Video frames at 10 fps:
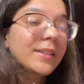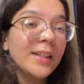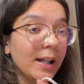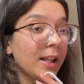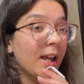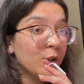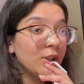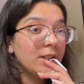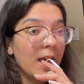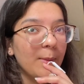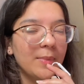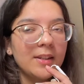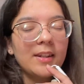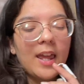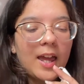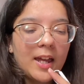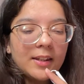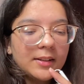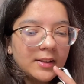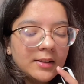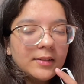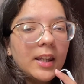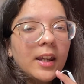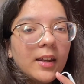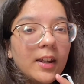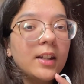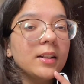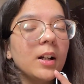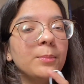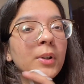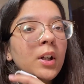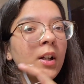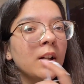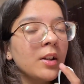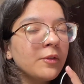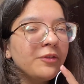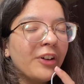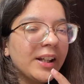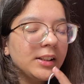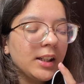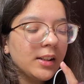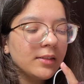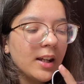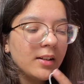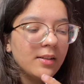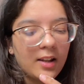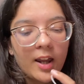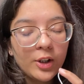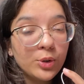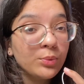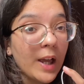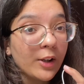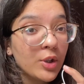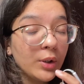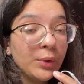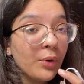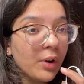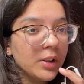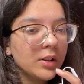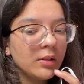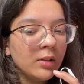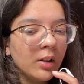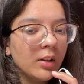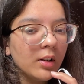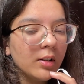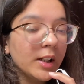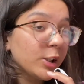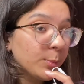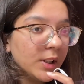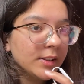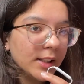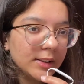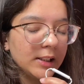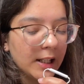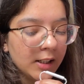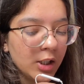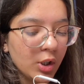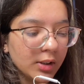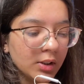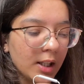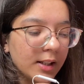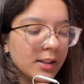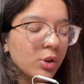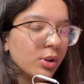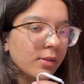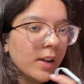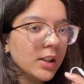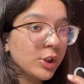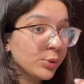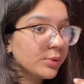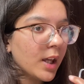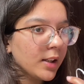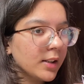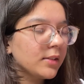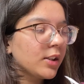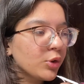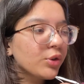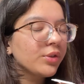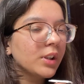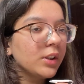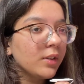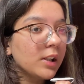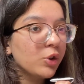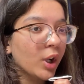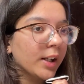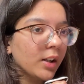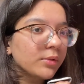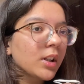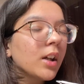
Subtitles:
That actually happens, and they end up fighting their desire to actually not admit that they like each other, and it's just very cute. And I think you should really, really check it out.